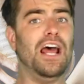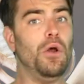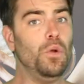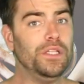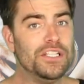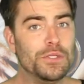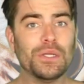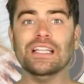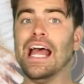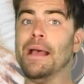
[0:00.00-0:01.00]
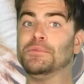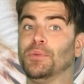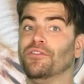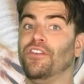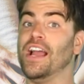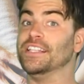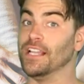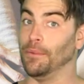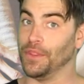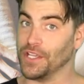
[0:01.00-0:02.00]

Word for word: Not only do collabs provide double the